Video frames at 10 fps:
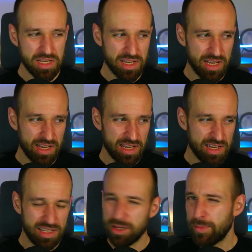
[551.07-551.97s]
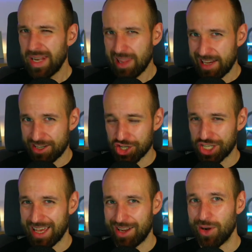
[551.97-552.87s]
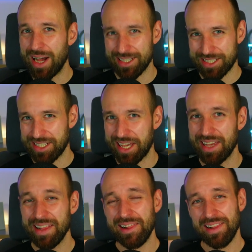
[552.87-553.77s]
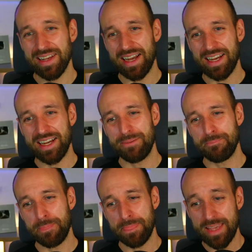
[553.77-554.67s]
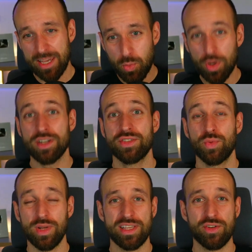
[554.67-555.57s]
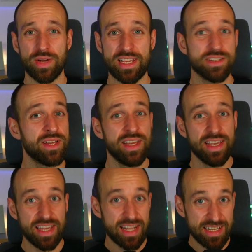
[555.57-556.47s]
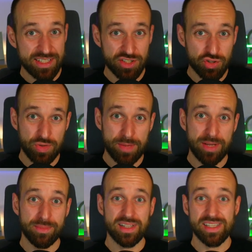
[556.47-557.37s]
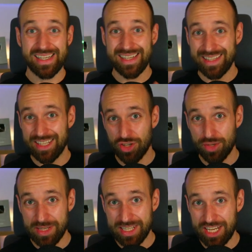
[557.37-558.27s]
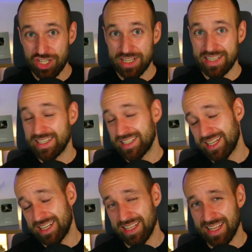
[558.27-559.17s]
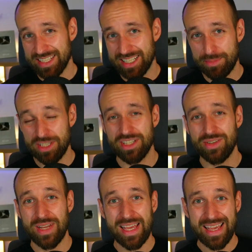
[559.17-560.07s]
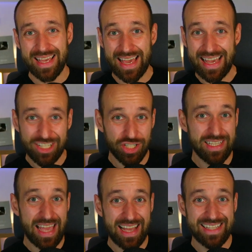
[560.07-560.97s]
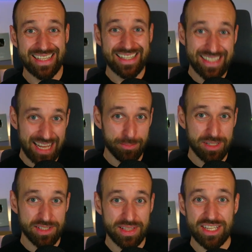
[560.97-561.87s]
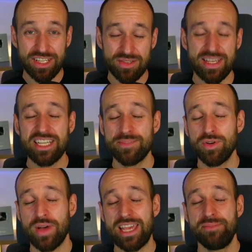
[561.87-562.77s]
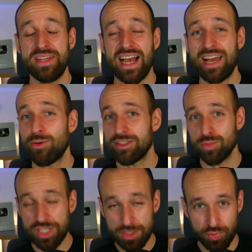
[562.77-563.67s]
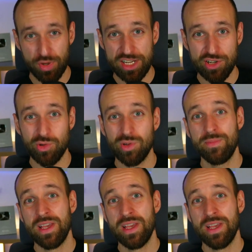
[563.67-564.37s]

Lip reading: a bit light and shadow, I'd say. It works really great. It has streaming built in. The documentation, as I said in the last episode, actually has examples that use Expo API routes, which is pretty cool.